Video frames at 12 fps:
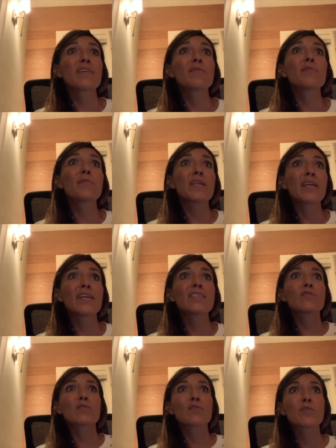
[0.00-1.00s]
Everybody
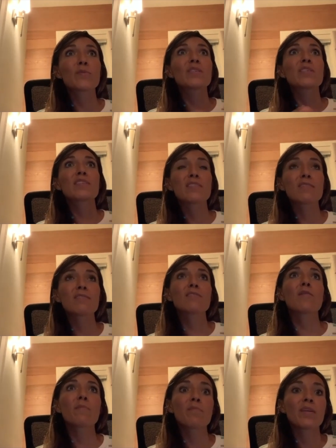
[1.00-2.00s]
has to experience
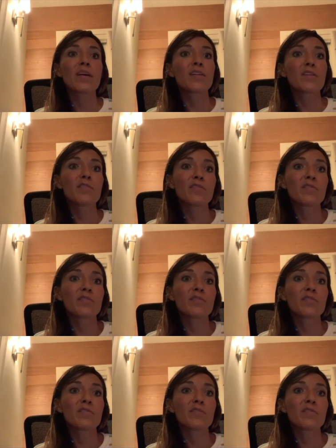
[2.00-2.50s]
some kind of,